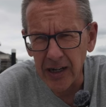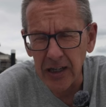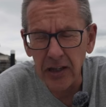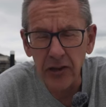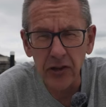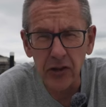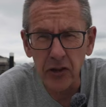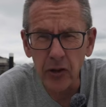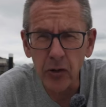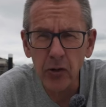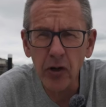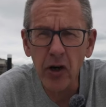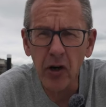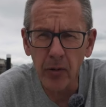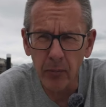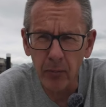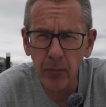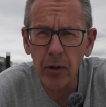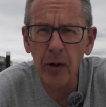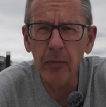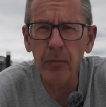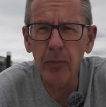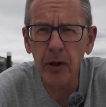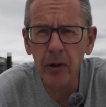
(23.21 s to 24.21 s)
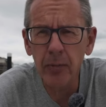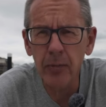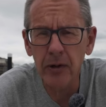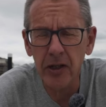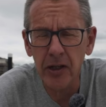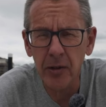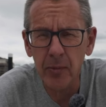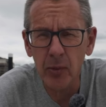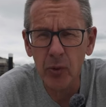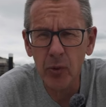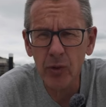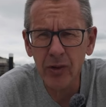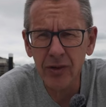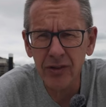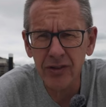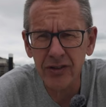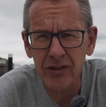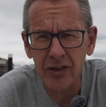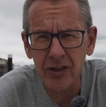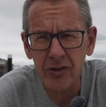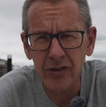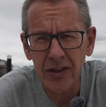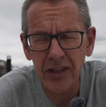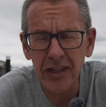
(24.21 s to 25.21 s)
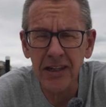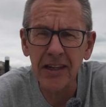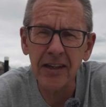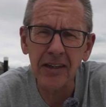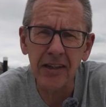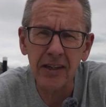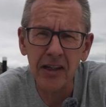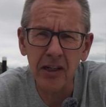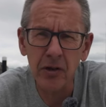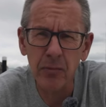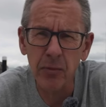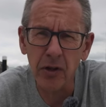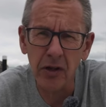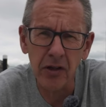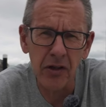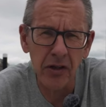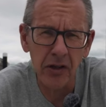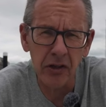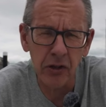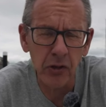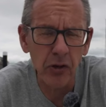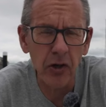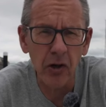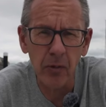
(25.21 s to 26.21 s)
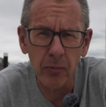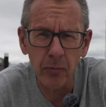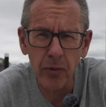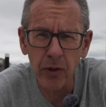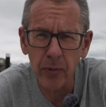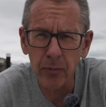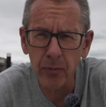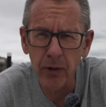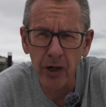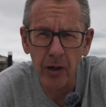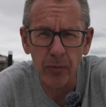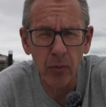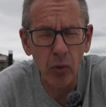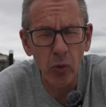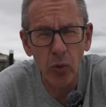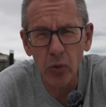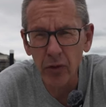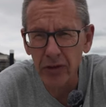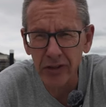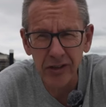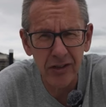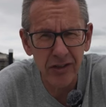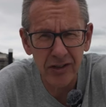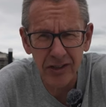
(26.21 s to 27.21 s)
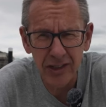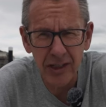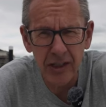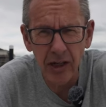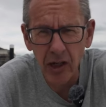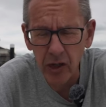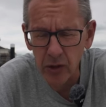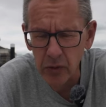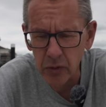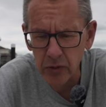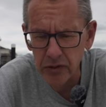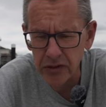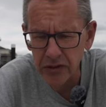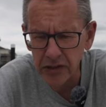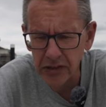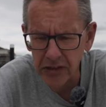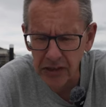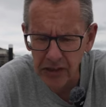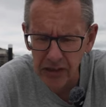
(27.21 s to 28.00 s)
either you can't pump up anymore, so they need air but you can't pump up, or they just keep losing